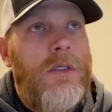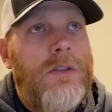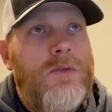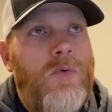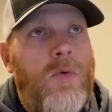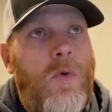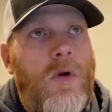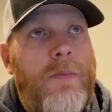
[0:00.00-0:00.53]

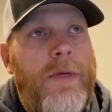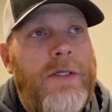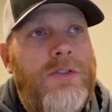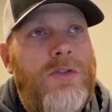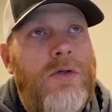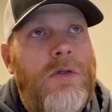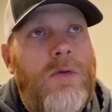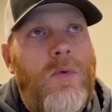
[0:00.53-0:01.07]
We want to make
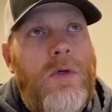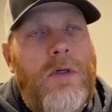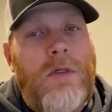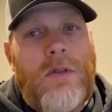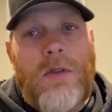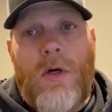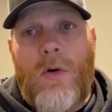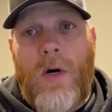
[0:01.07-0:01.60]
sure that we're at a
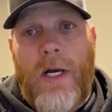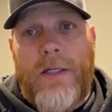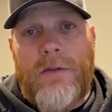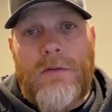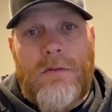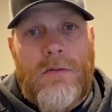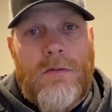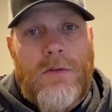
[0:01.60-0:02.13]
low idle.
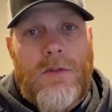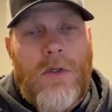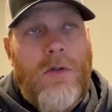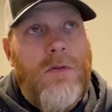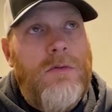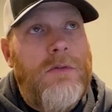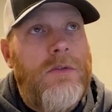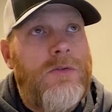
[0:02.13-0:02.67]

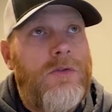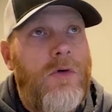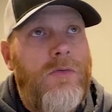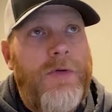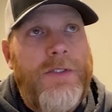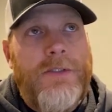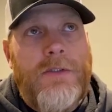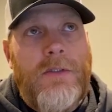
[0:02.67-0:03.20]
So there's no
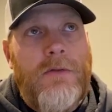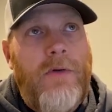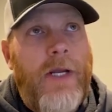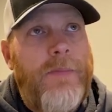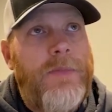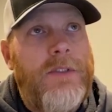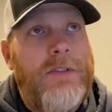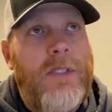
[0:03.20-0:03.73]
reason to
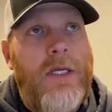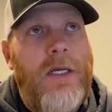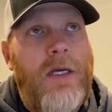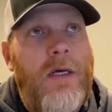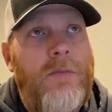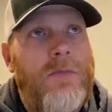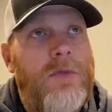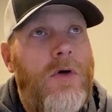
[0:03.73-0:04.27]
ramp this thing
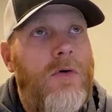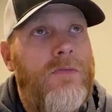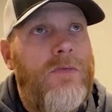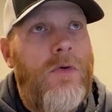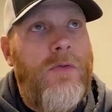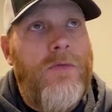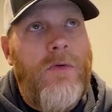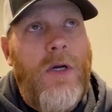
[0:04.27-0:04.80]
up and go
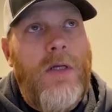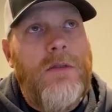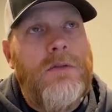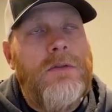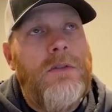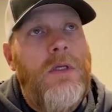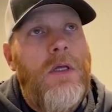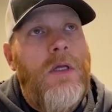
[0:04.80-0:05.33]
full
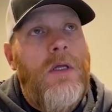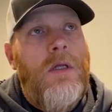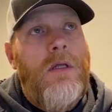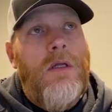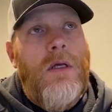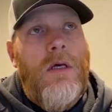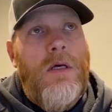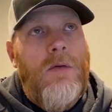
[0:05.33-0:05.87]
throttle.
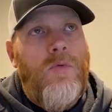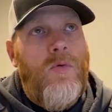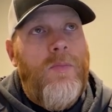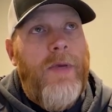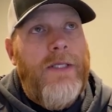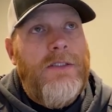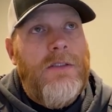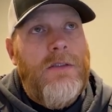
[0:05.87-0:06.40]
We're
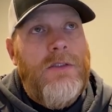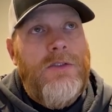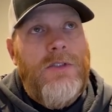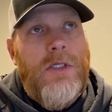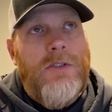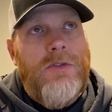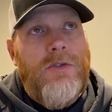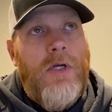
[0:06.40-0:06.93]
basically
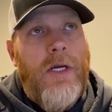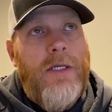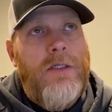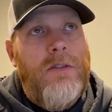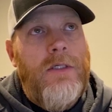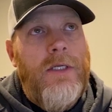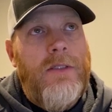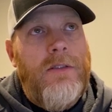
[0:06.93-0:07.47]
just trying
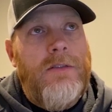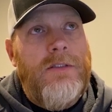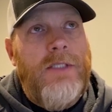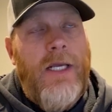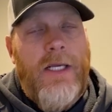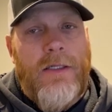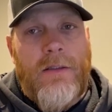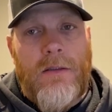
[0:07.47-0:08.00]
to get the
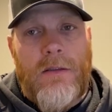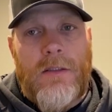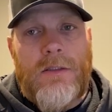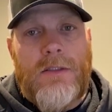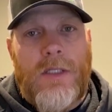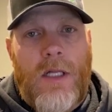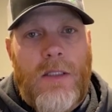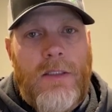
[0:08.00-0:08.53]
sand
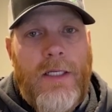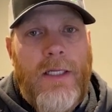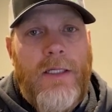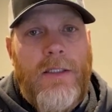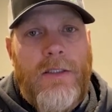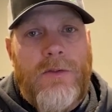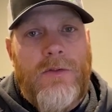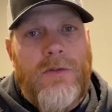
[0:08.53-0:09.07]

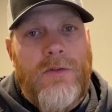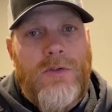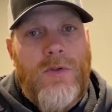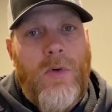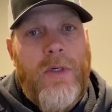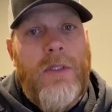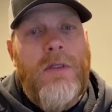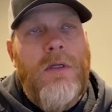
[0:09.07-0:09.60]
consolidated into the
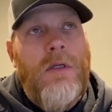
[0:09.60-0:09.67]
joint.